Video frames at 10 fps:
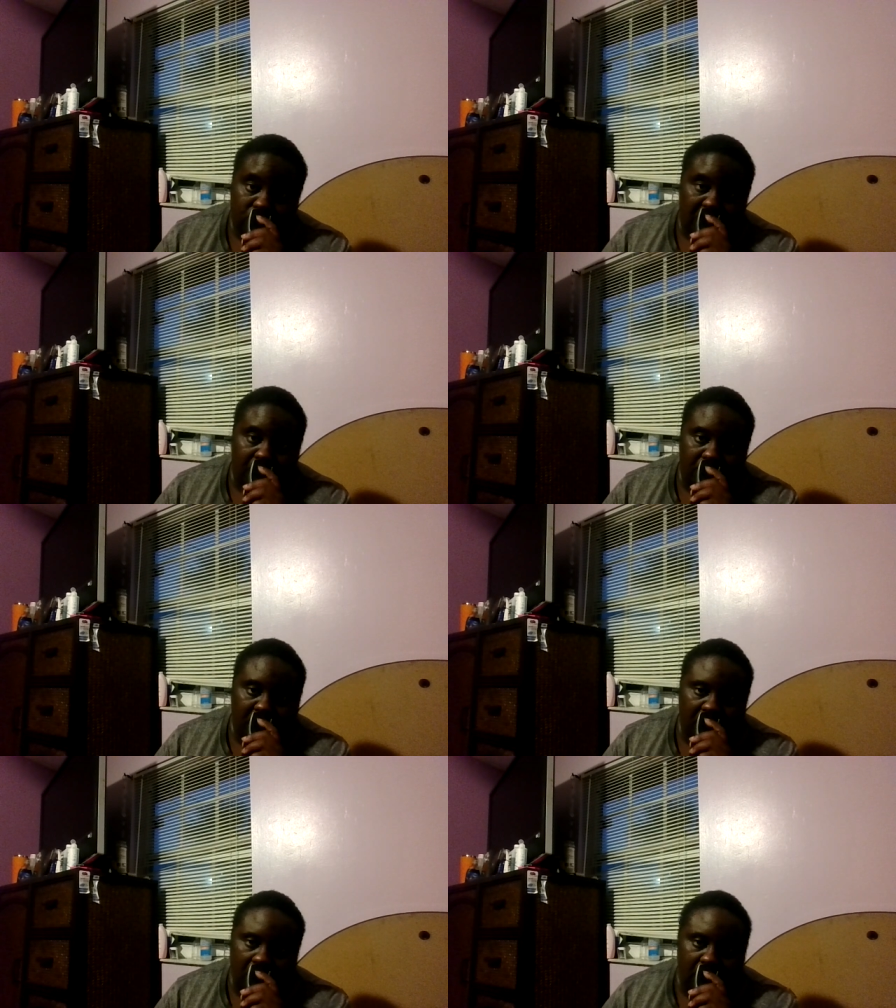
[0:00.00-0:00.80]
I
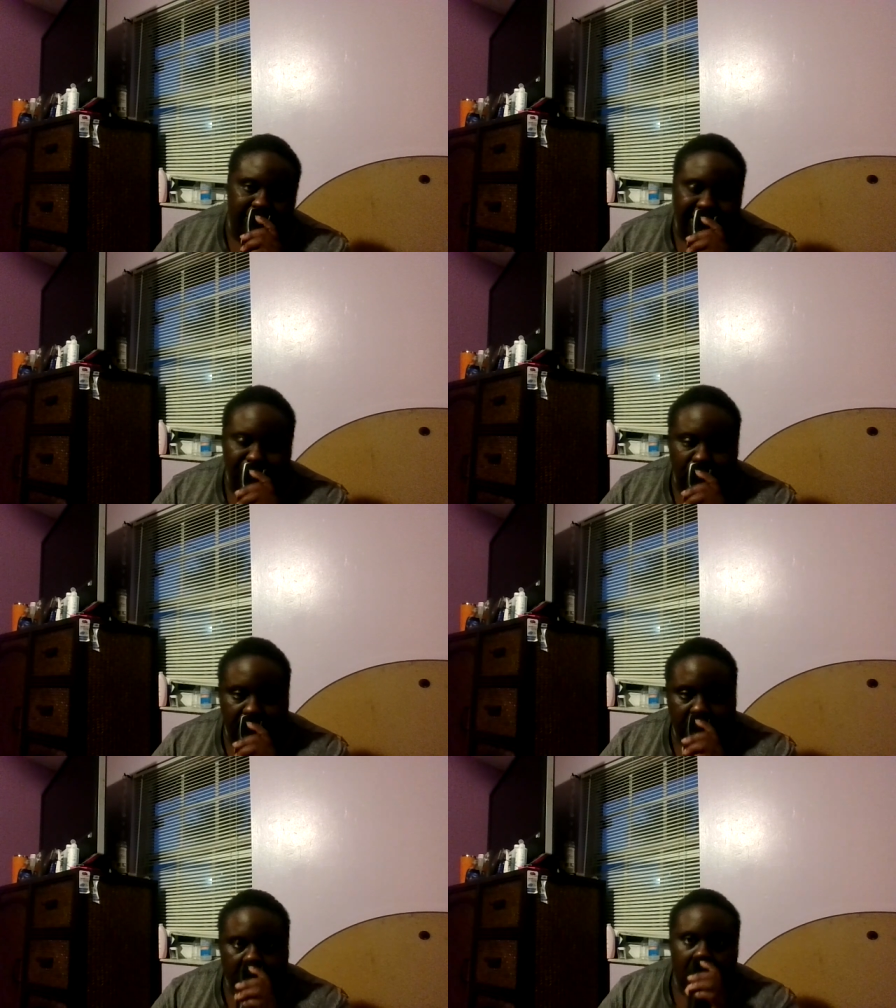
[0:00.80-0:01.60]
me, I love ice cream.
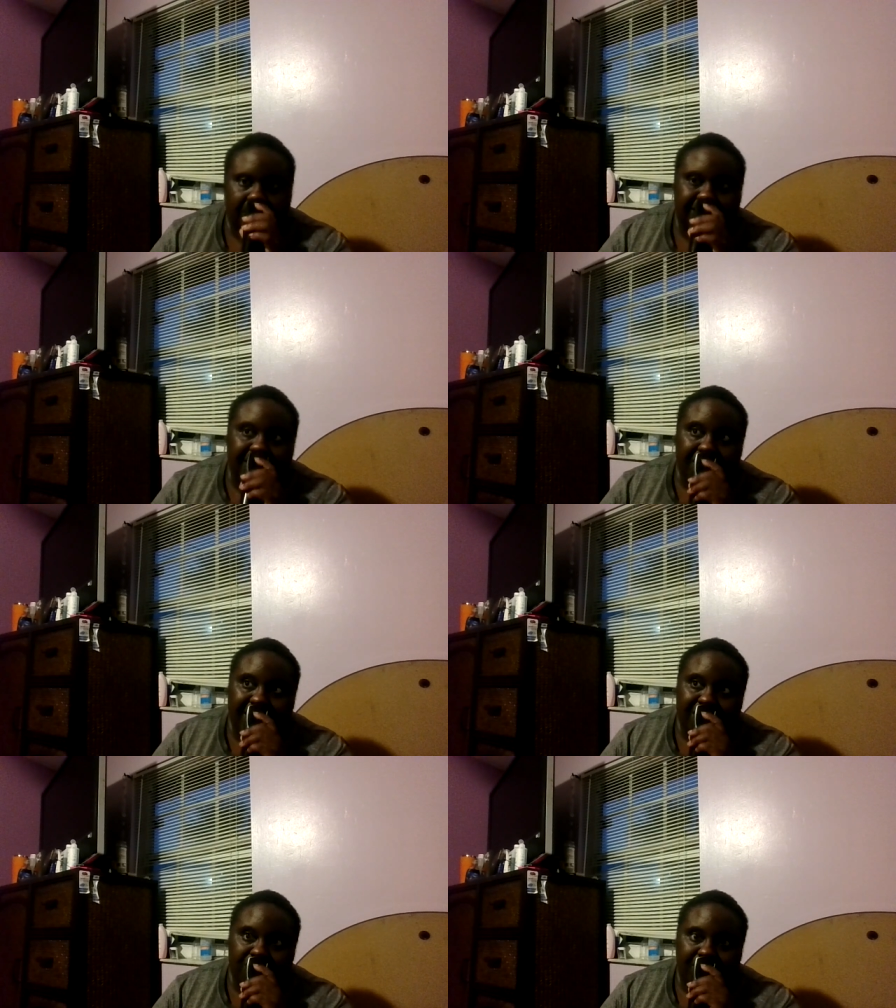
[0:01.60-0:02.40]
The type of
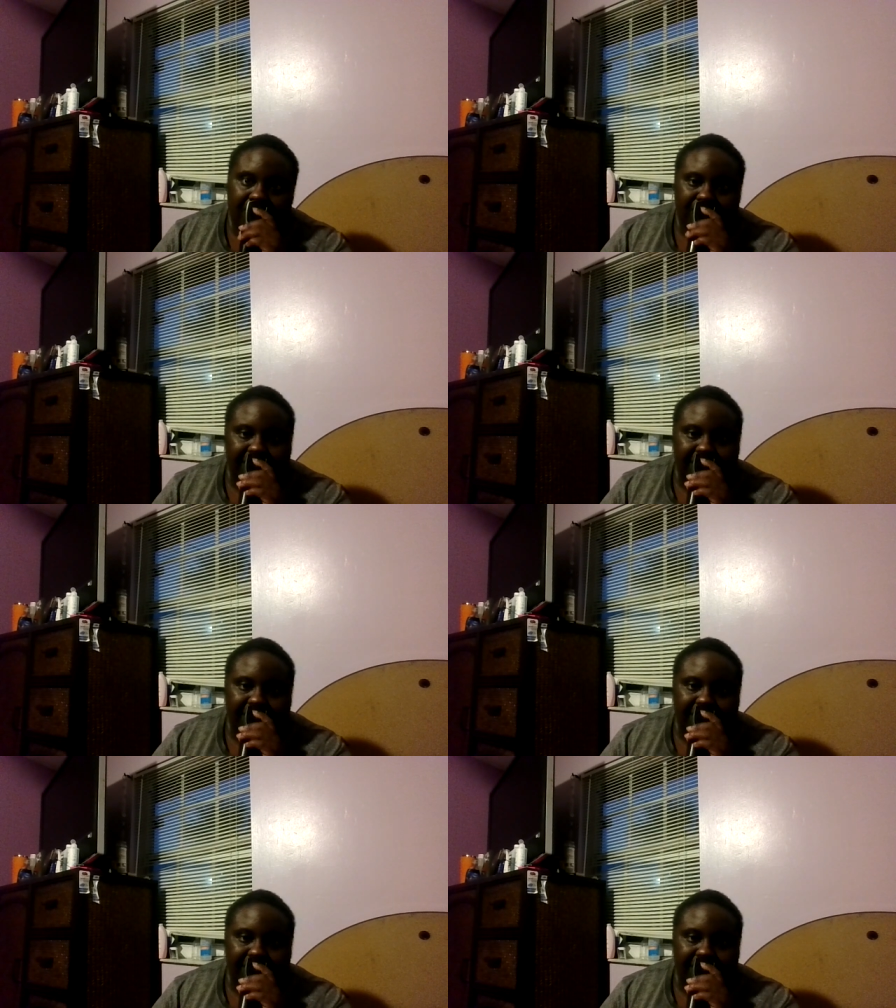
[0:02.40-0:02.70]
ice cream I love,